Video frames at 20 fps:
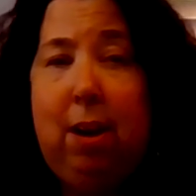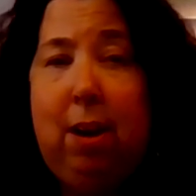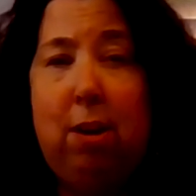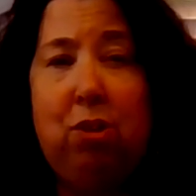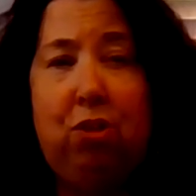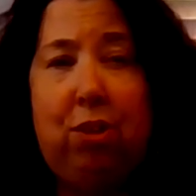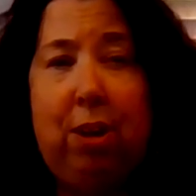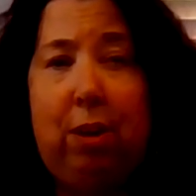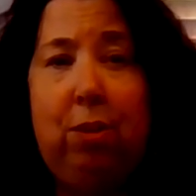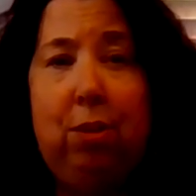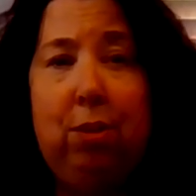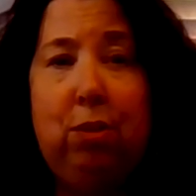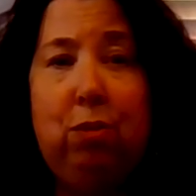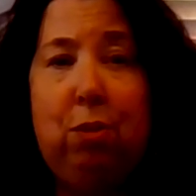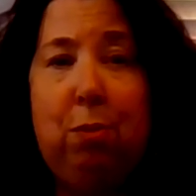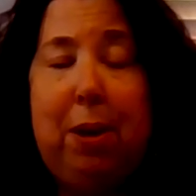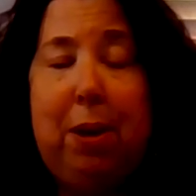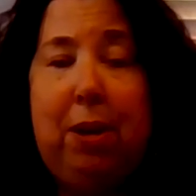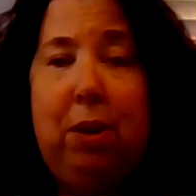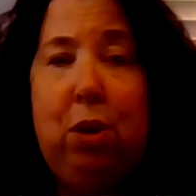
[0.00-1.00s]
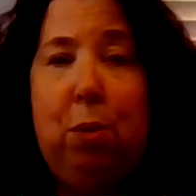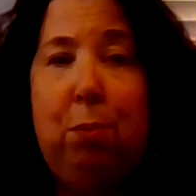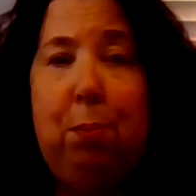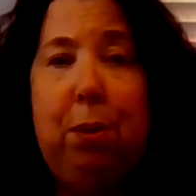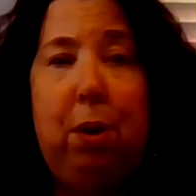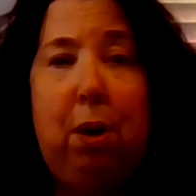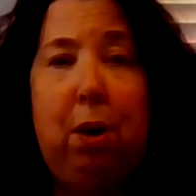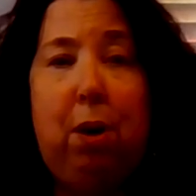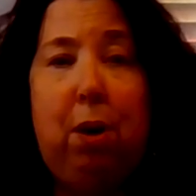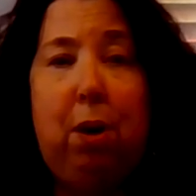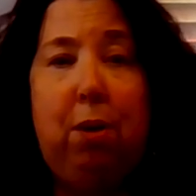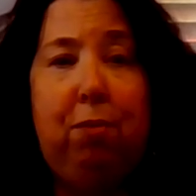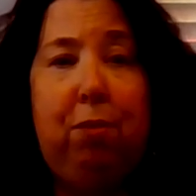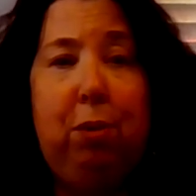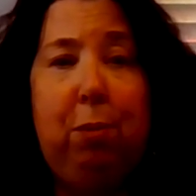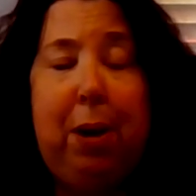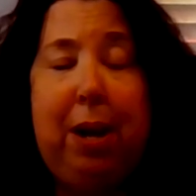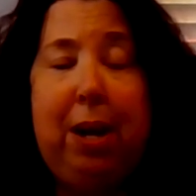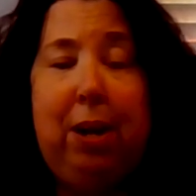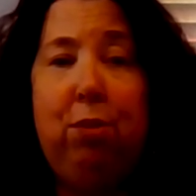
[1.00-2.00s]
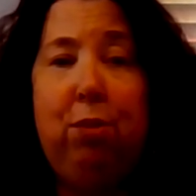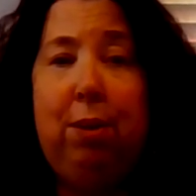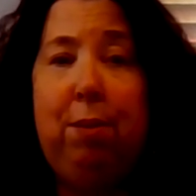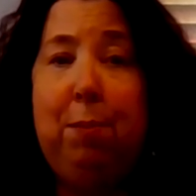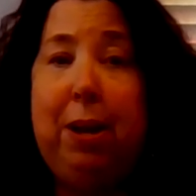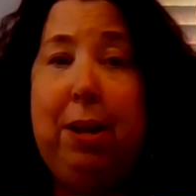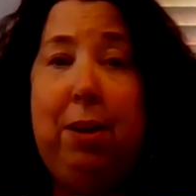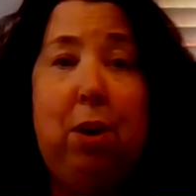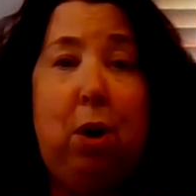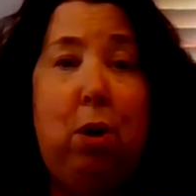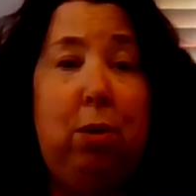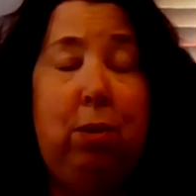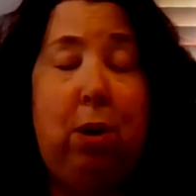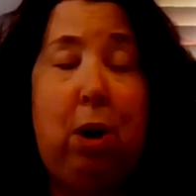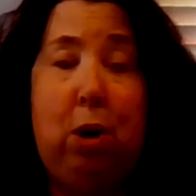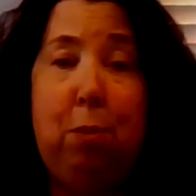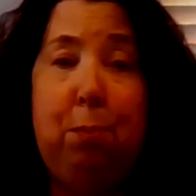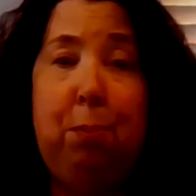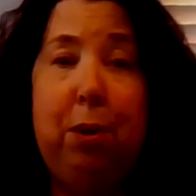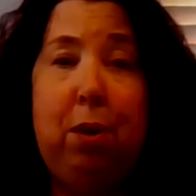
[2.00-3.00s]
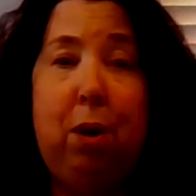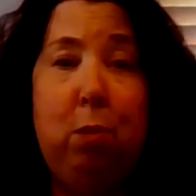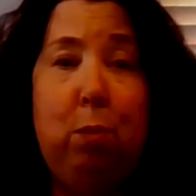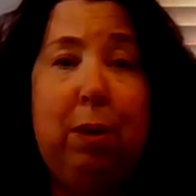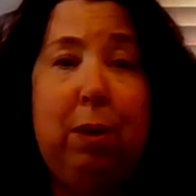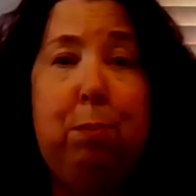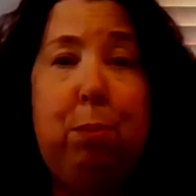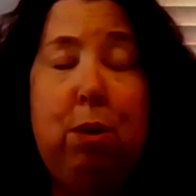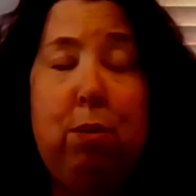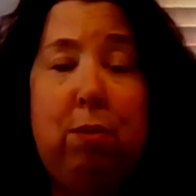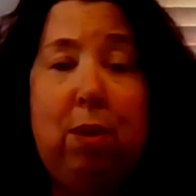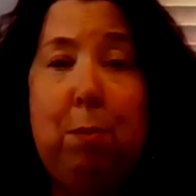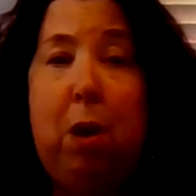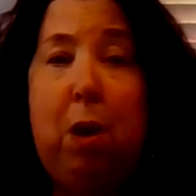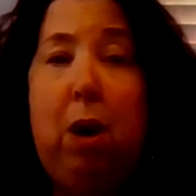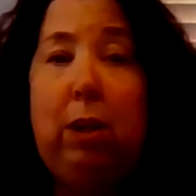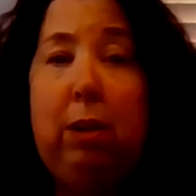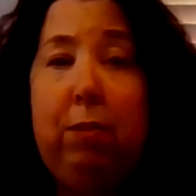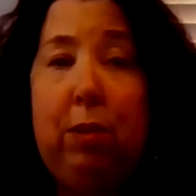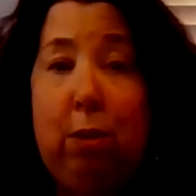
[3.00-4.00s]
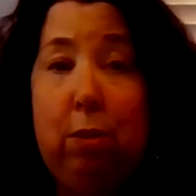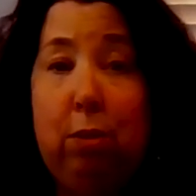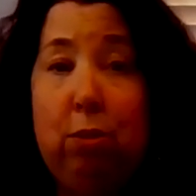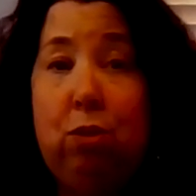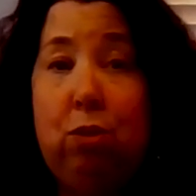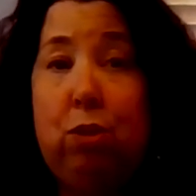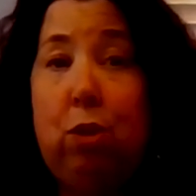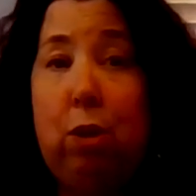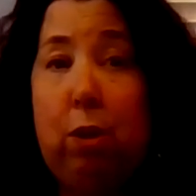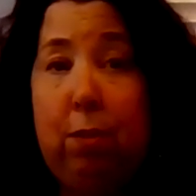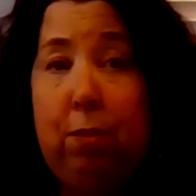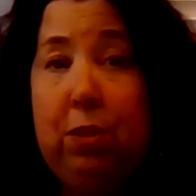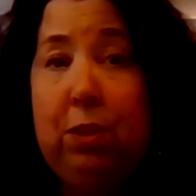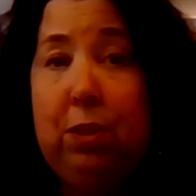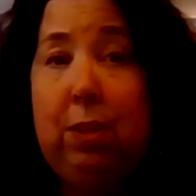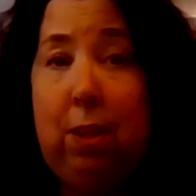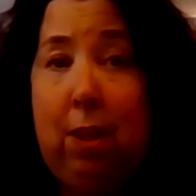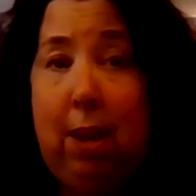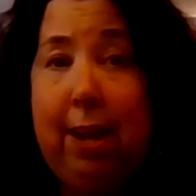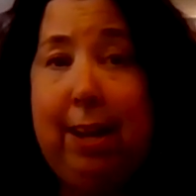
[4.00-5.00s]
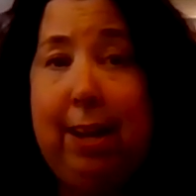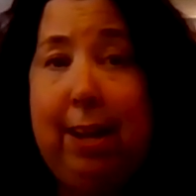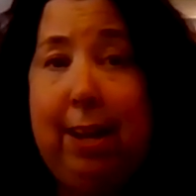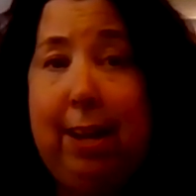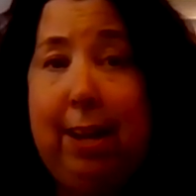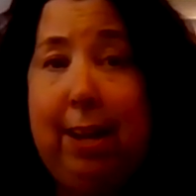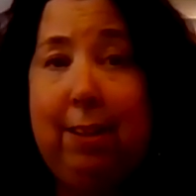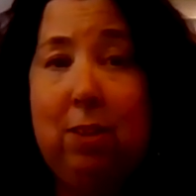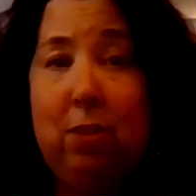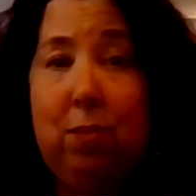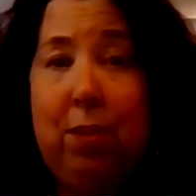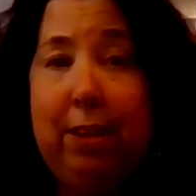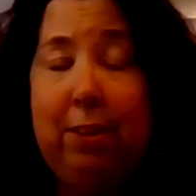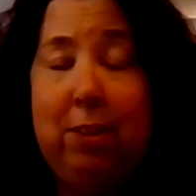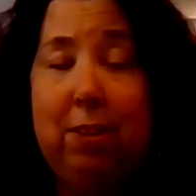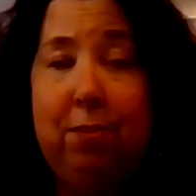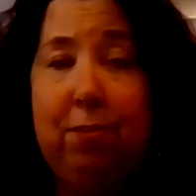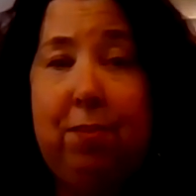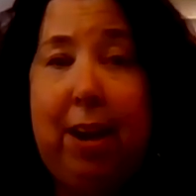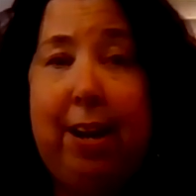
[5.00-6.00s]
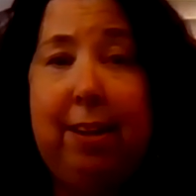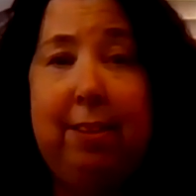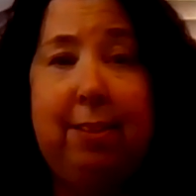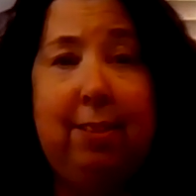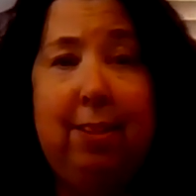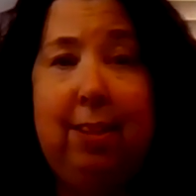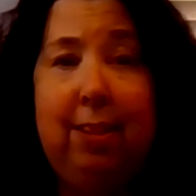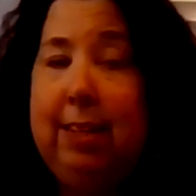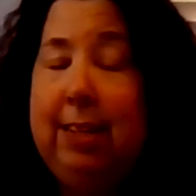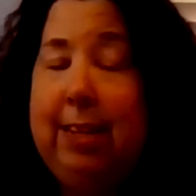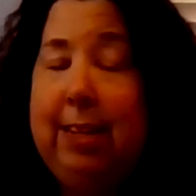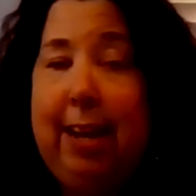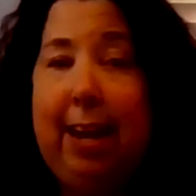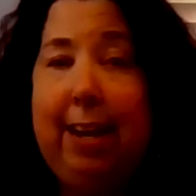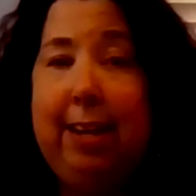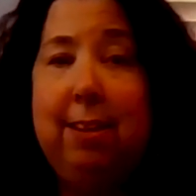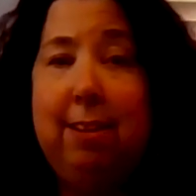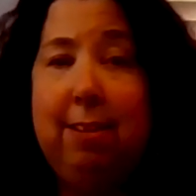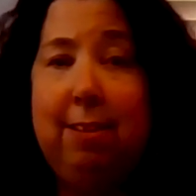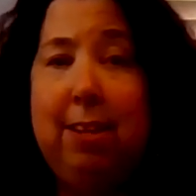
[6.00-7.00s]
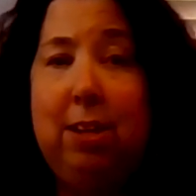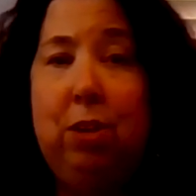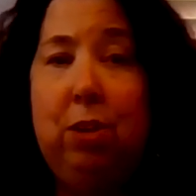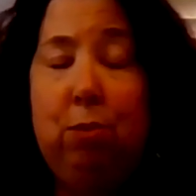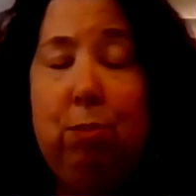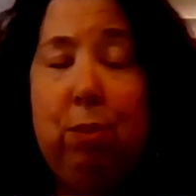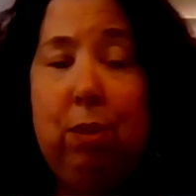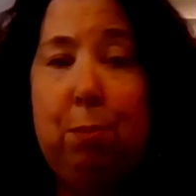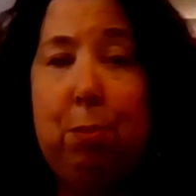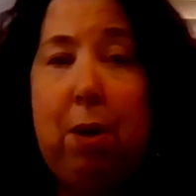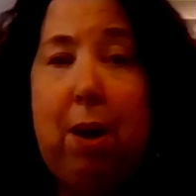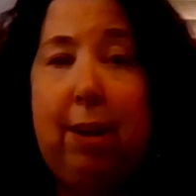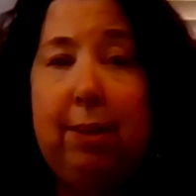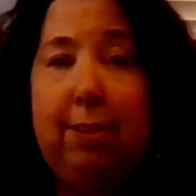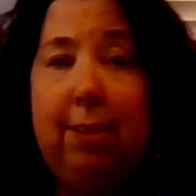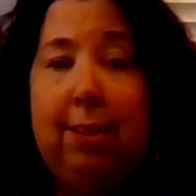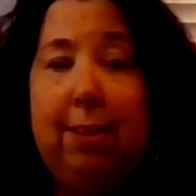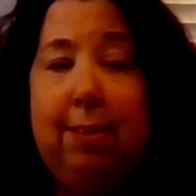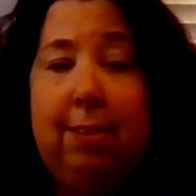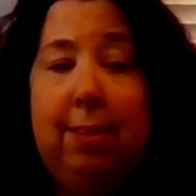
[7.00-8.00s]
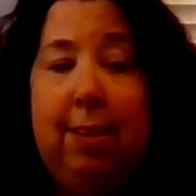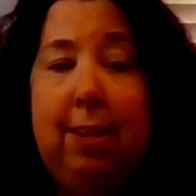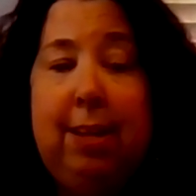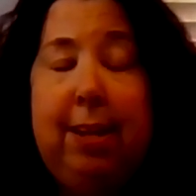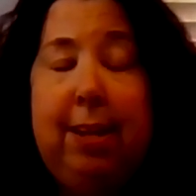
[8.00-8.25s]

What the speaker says: Our shelters remained open, our food pantry remained open, our WIC program, all of those served clients face-to-face and continued through the process.